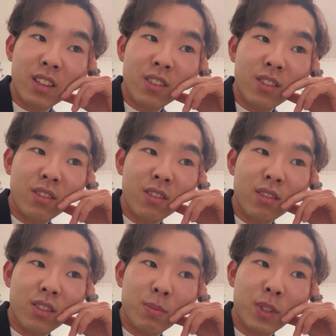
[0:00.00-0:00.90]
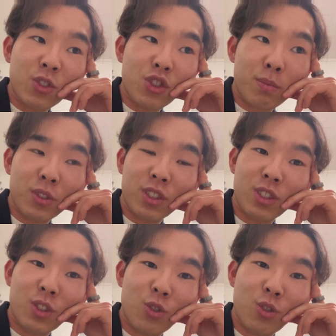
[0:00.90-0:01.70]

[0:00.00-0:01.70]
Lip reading: to speak Japanese